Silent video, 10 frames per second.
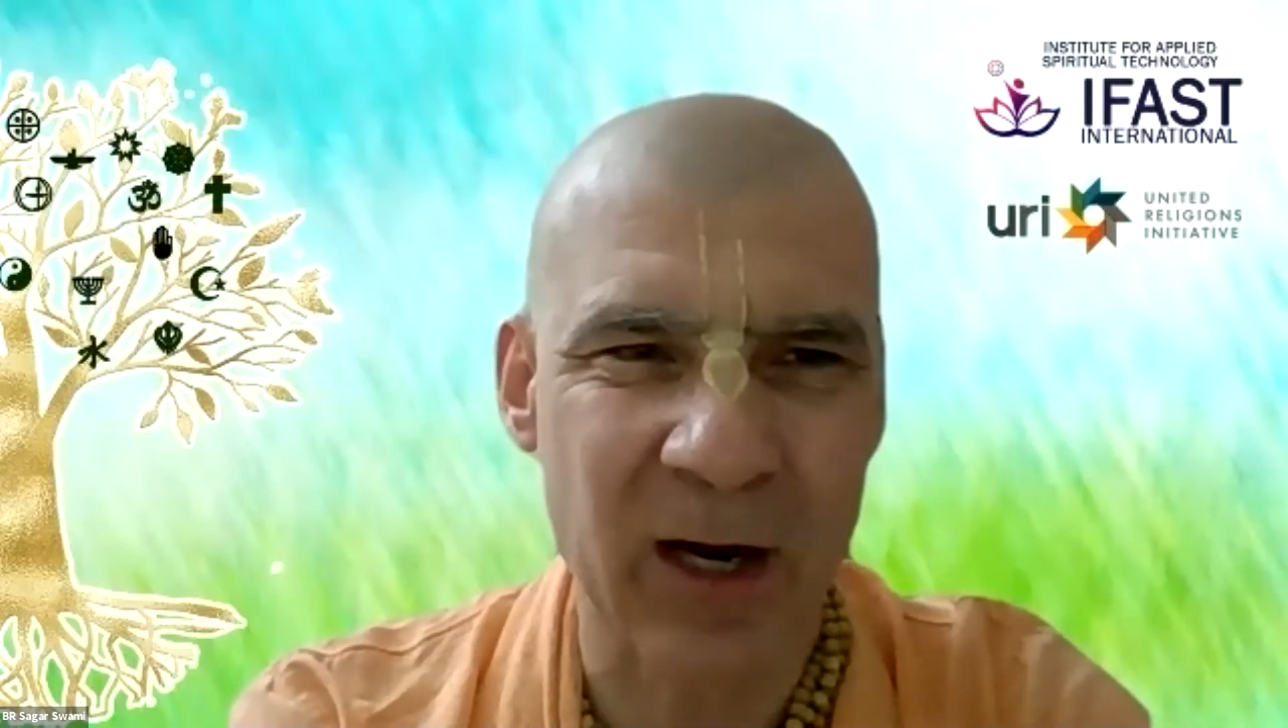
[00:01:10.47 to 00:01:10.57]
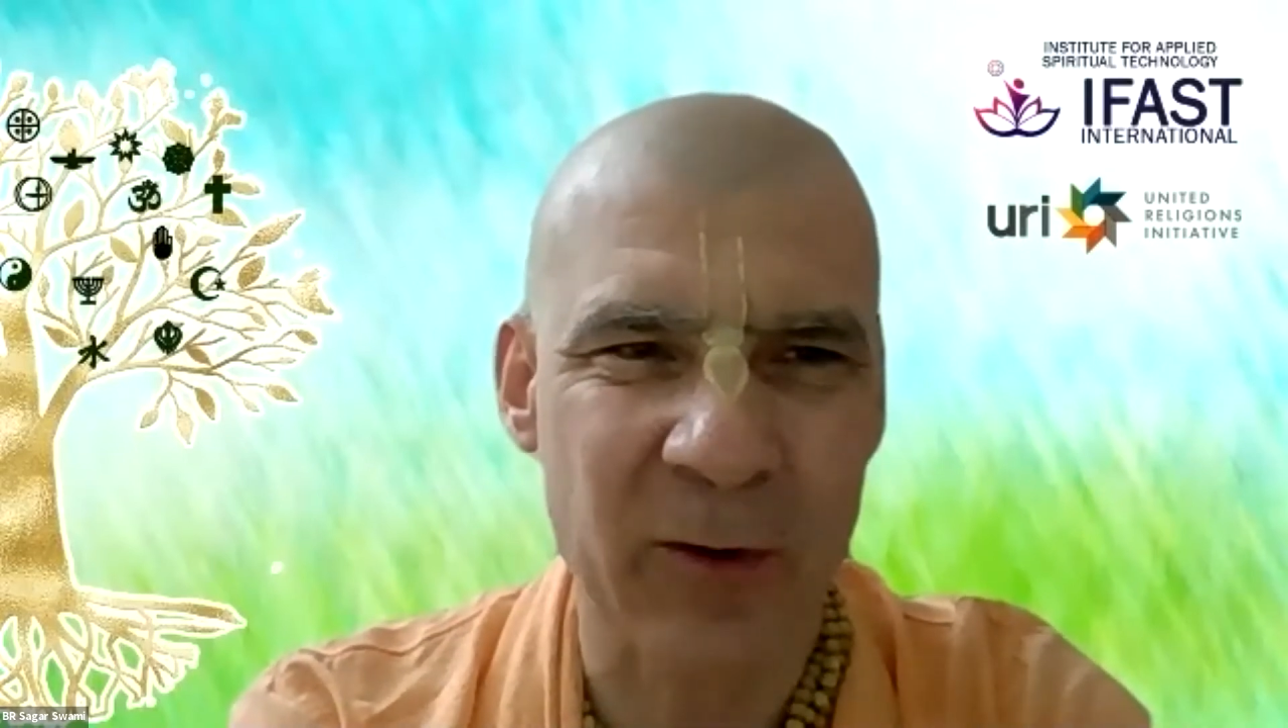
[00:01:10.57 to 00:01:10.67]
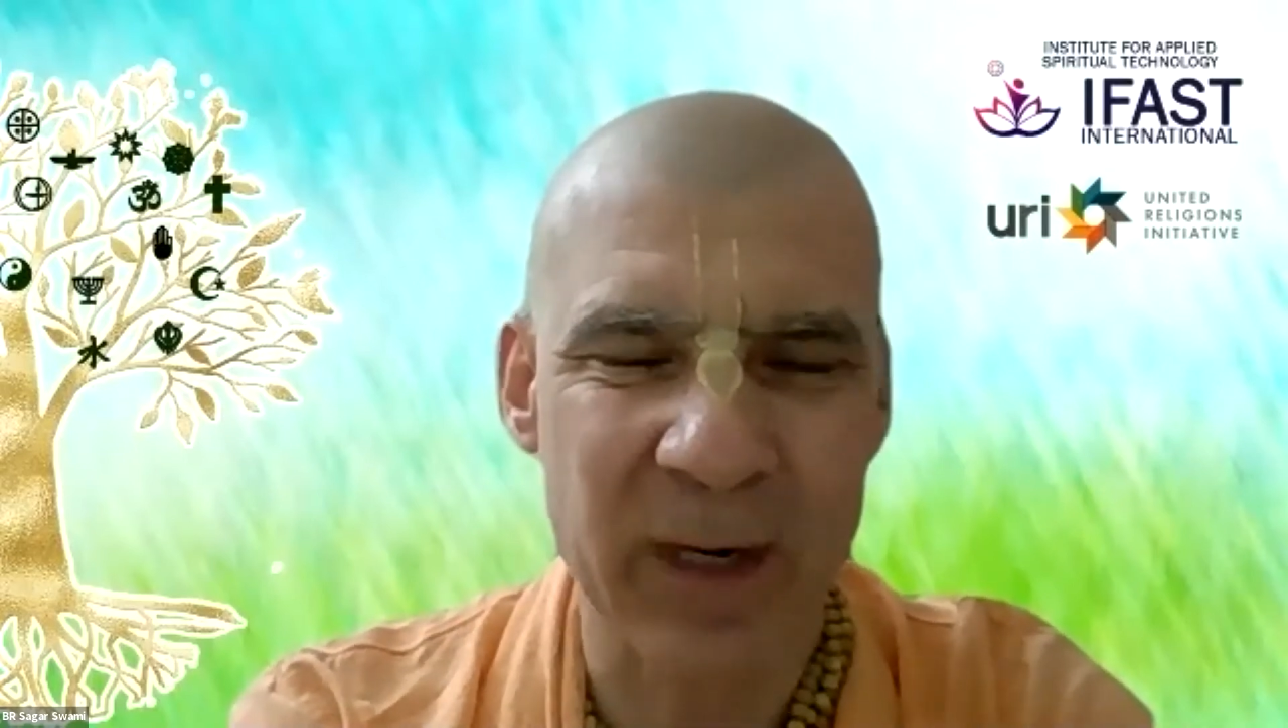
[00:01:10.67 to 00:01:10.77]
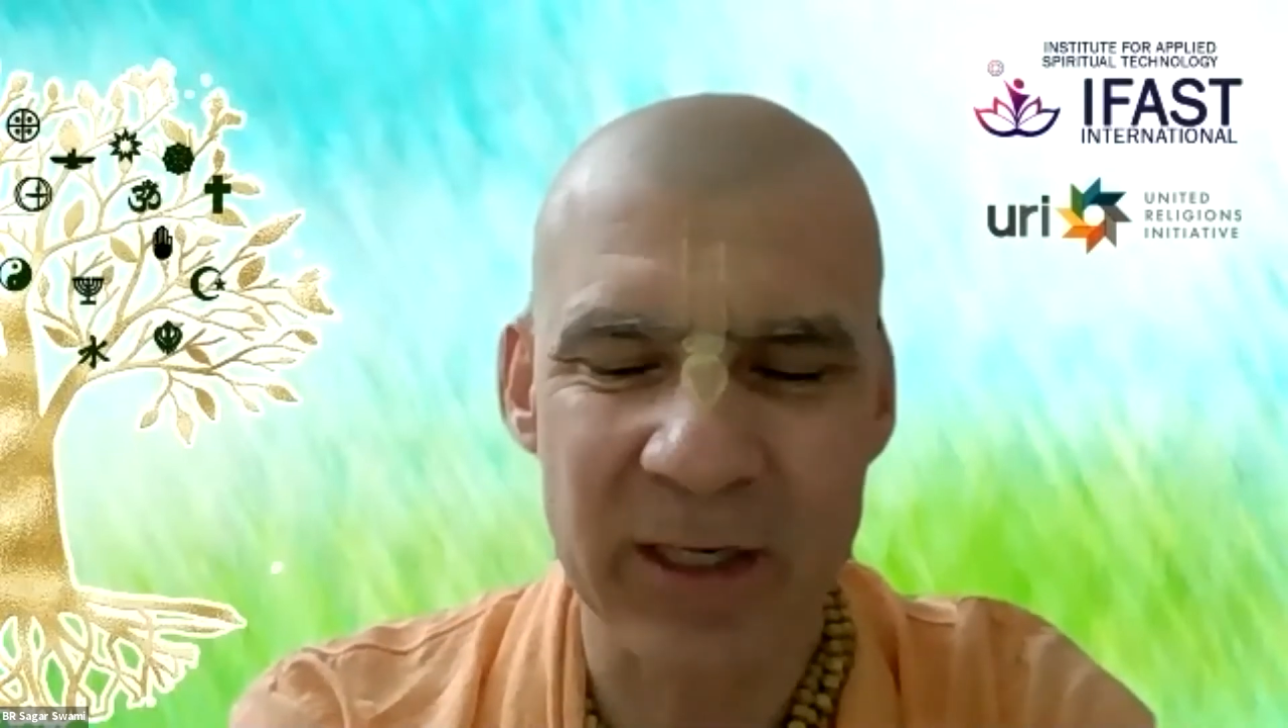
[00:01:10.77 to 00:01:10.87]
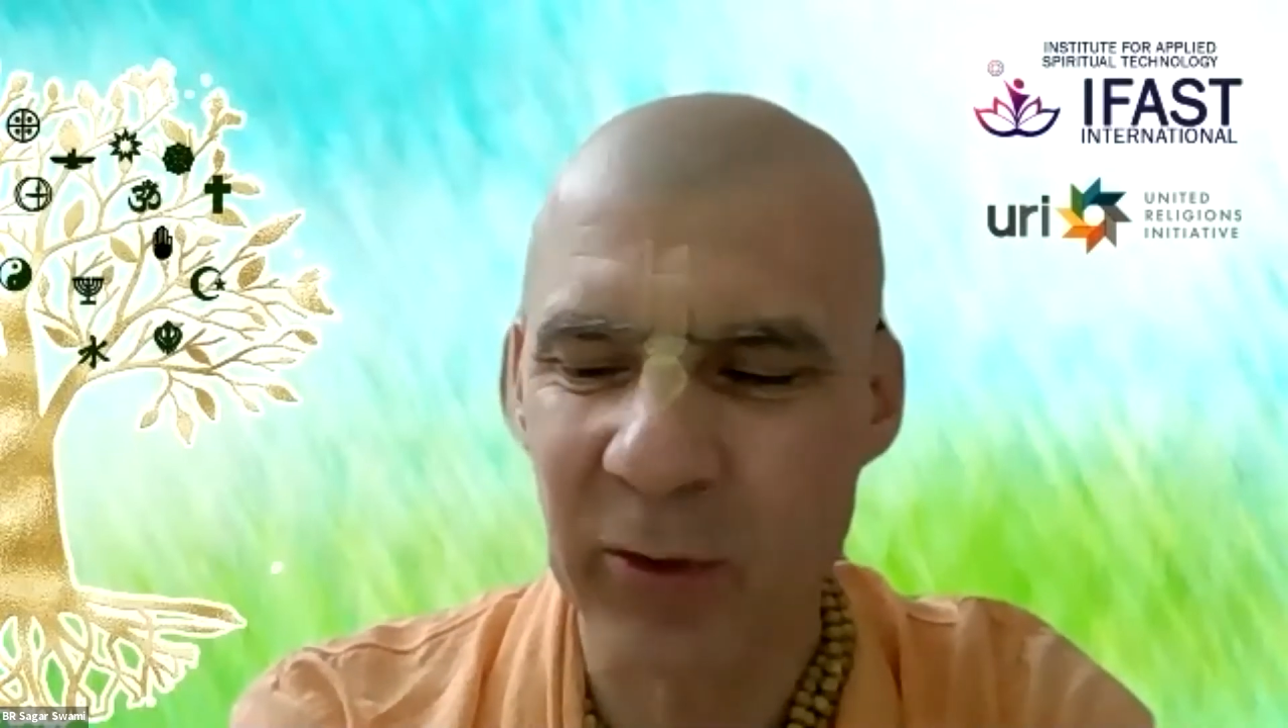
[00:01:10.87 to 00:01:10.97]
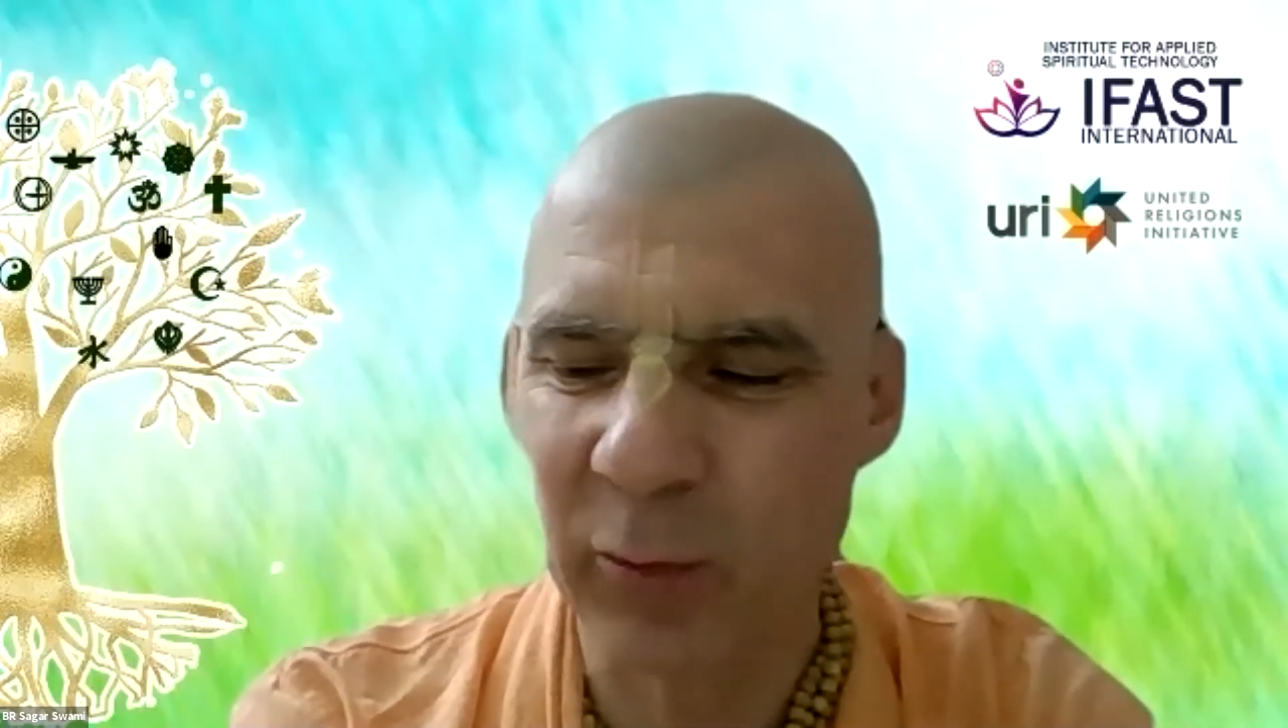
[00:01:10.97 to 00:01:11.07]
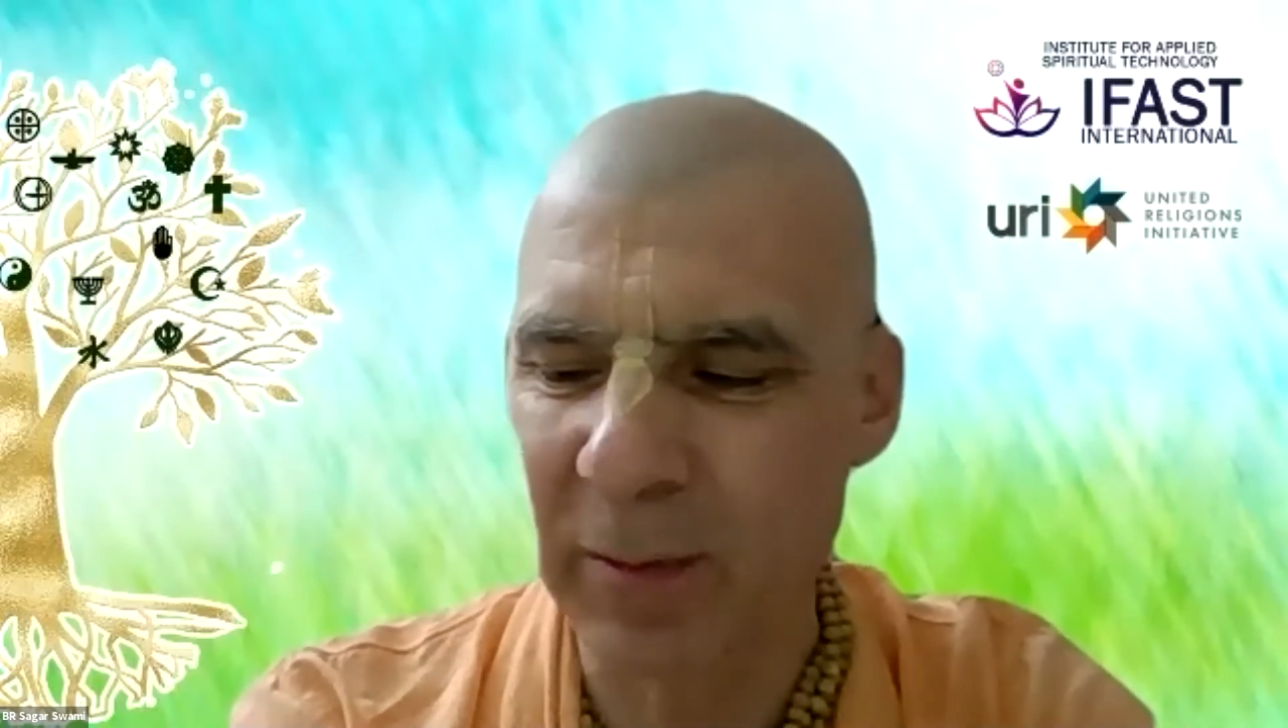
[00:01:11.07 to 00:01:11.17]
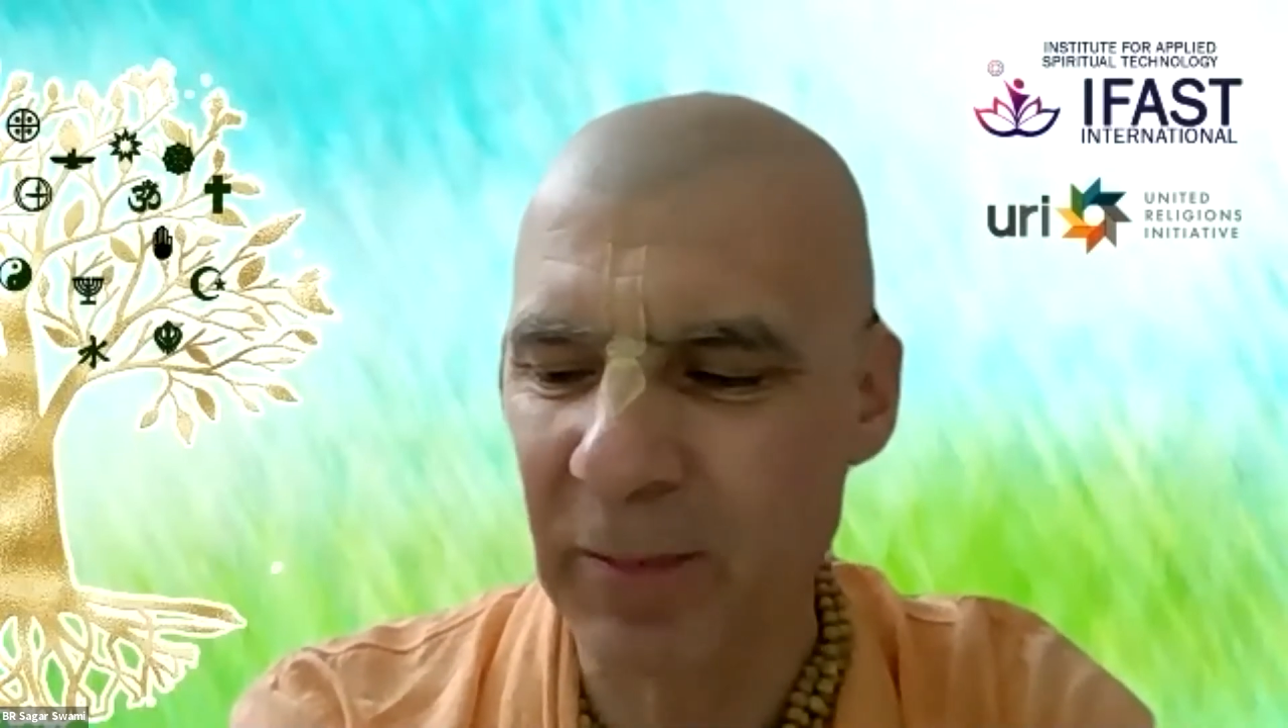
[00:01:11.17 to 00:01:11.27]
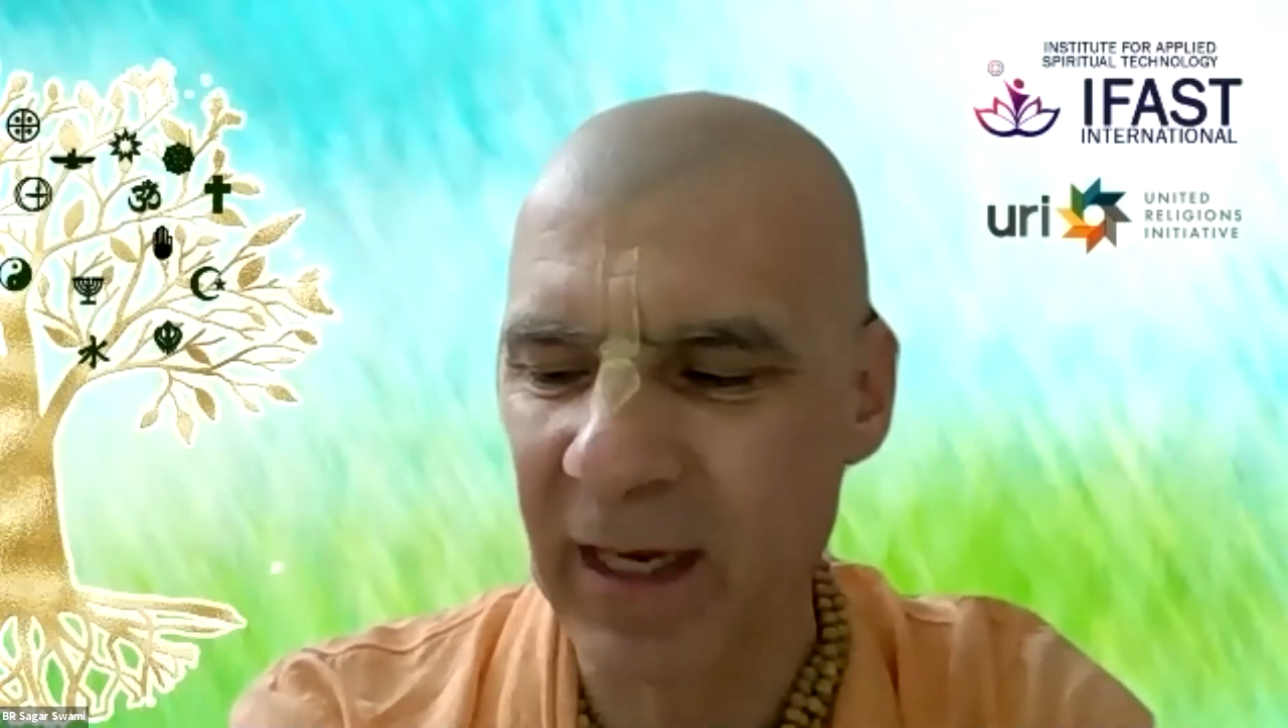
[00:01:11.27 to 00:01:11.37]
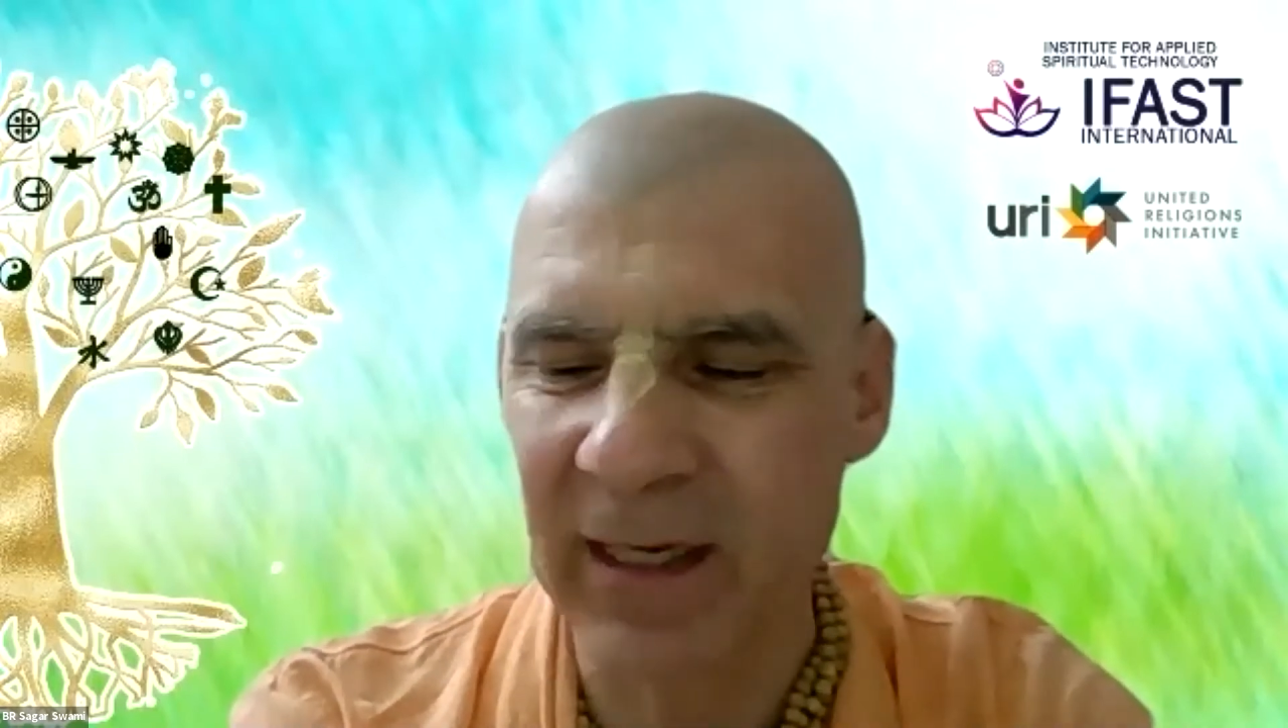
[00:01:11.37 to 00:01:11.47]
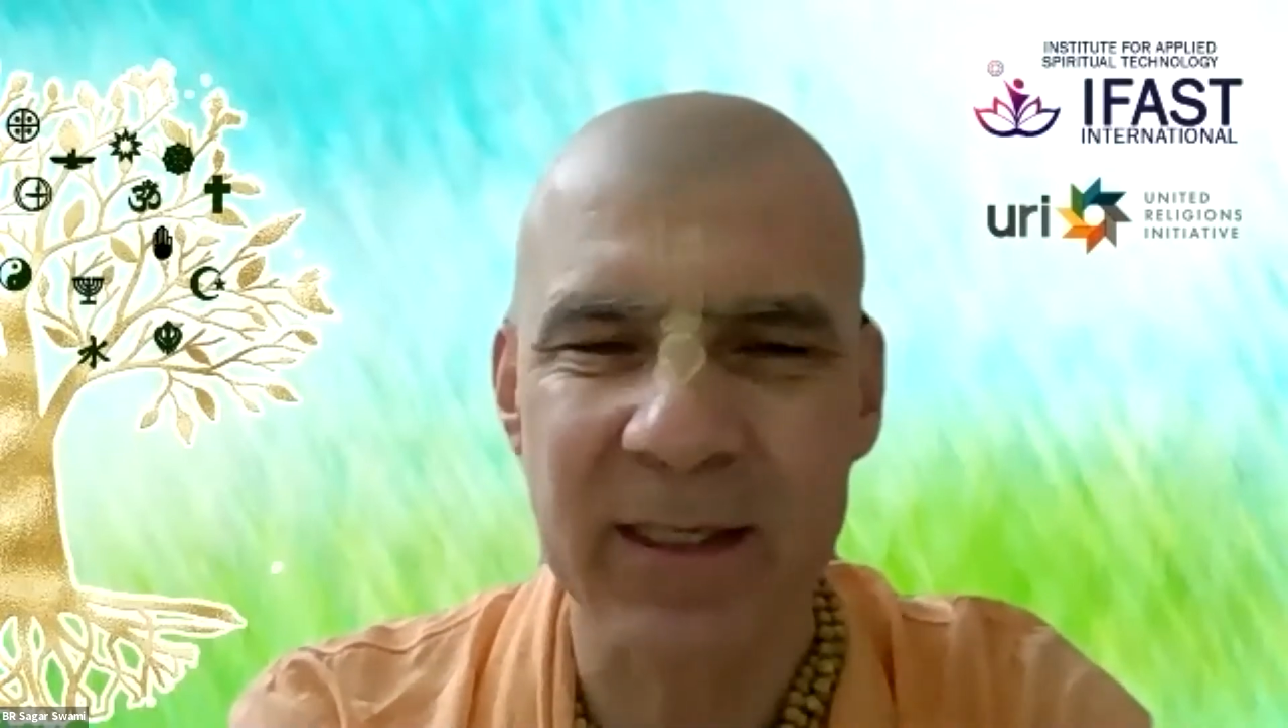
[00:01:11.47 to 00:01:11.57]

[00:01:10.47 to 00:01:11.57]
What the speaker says: how much do we pay?